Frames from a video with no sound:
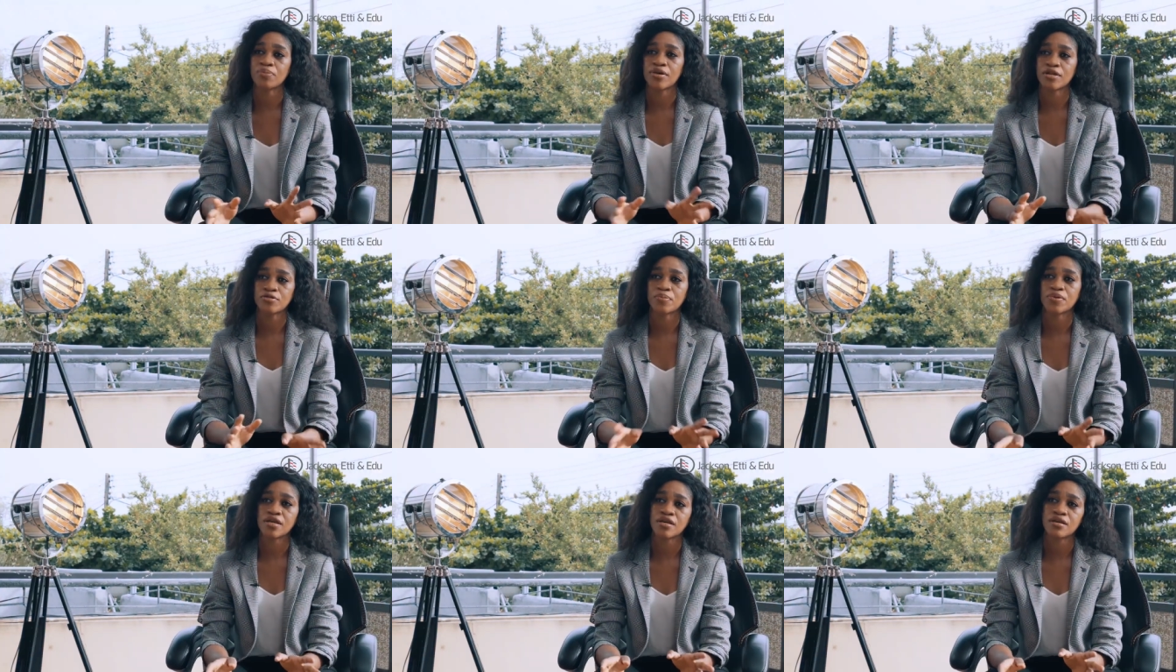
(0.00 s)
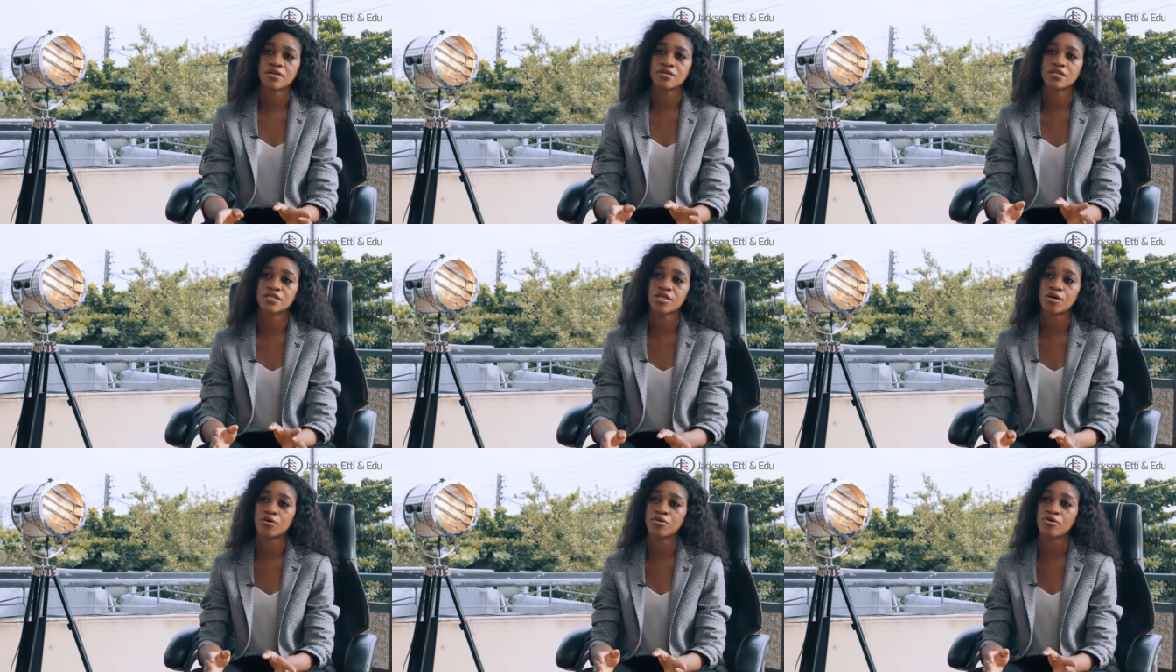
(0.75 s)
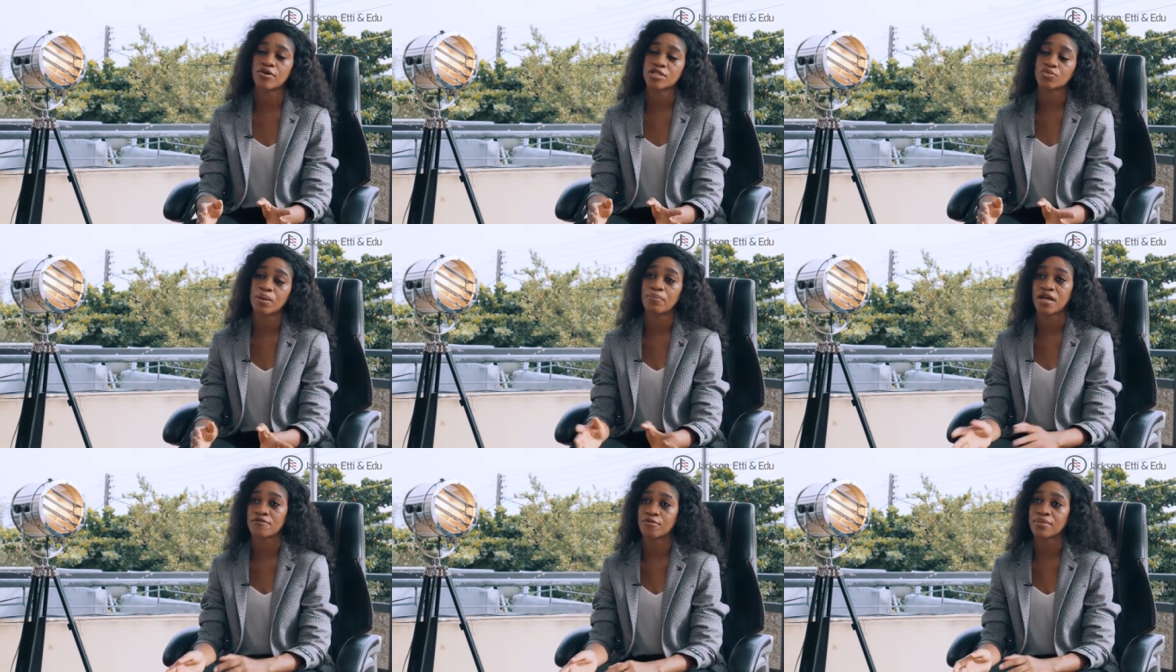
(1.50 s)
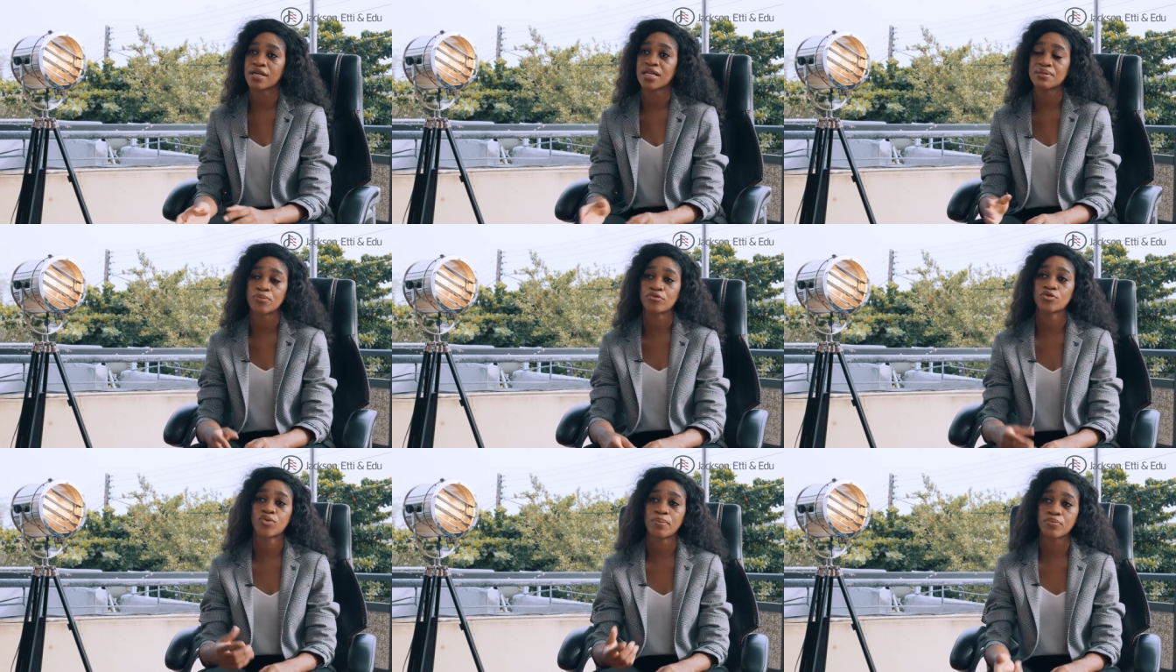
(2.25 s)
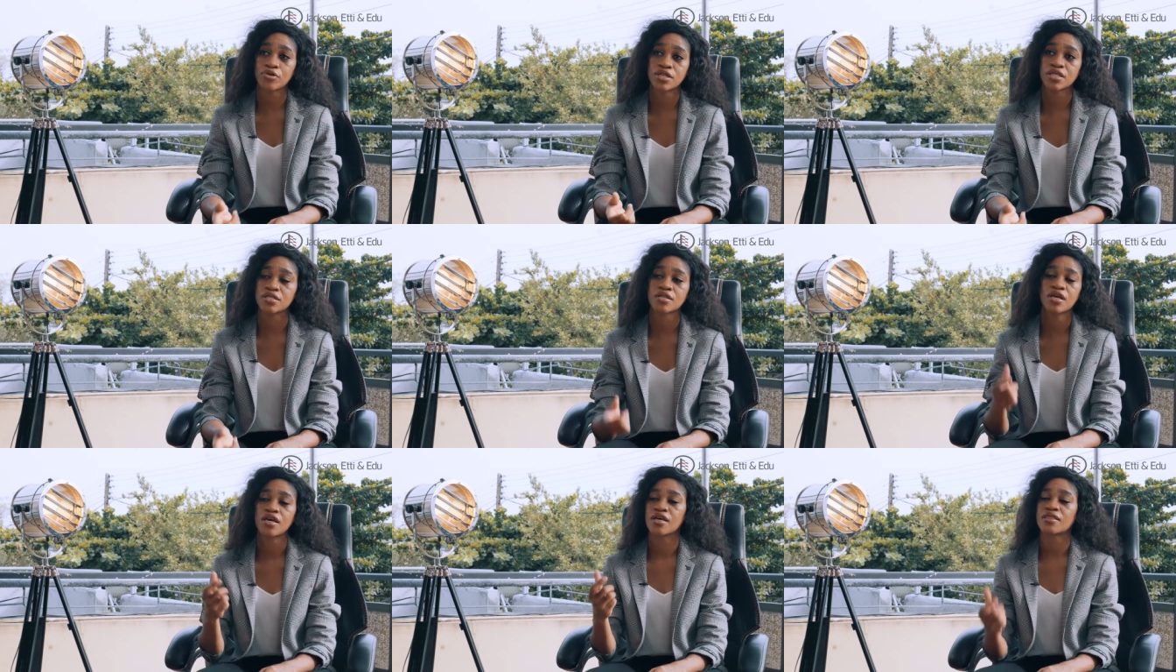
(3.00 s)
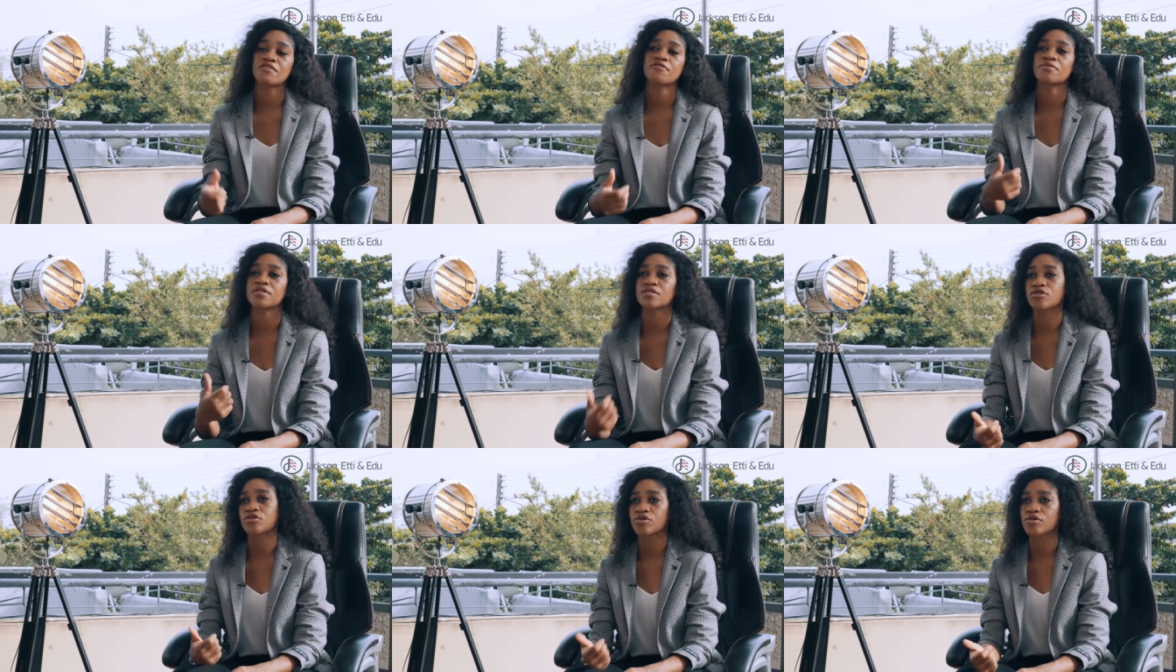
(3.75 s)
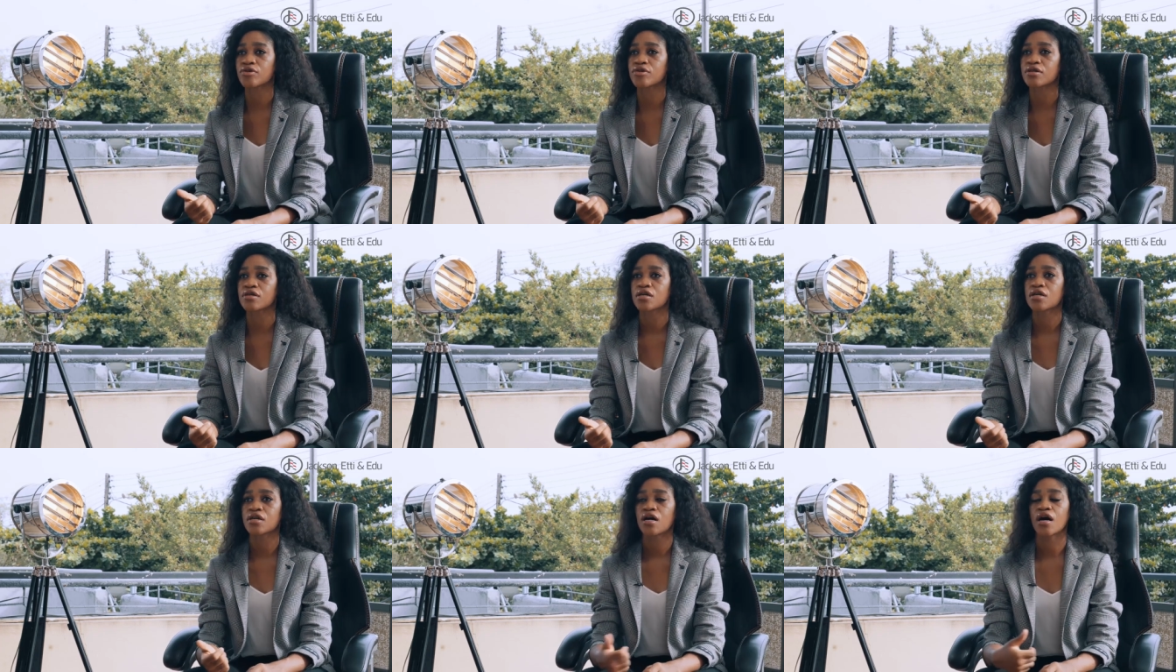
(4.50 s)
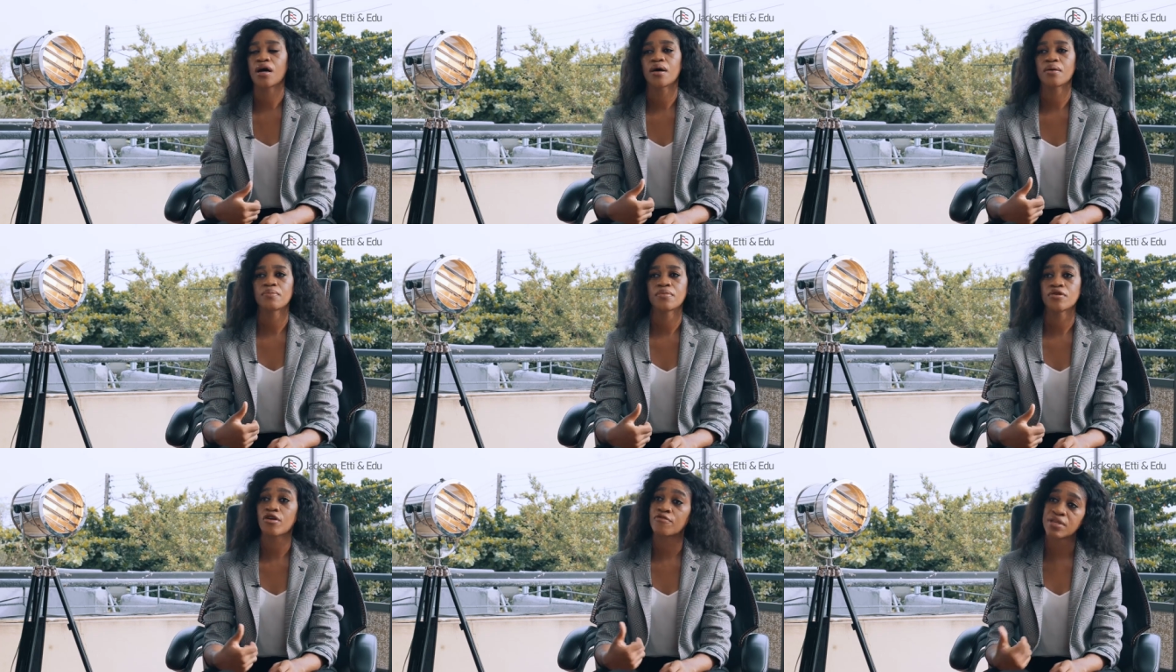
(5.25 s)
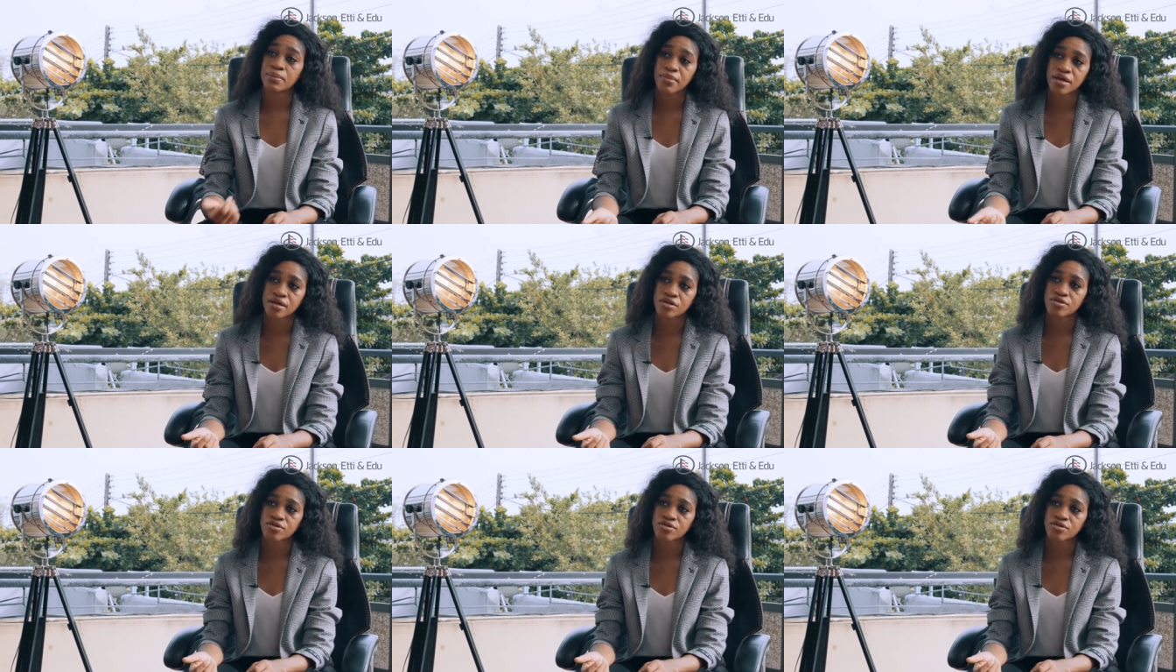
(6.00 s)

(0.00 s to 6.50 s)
a peer-to-peer digital currency swap platform that lets people swap monies in a very secure and convenient manner.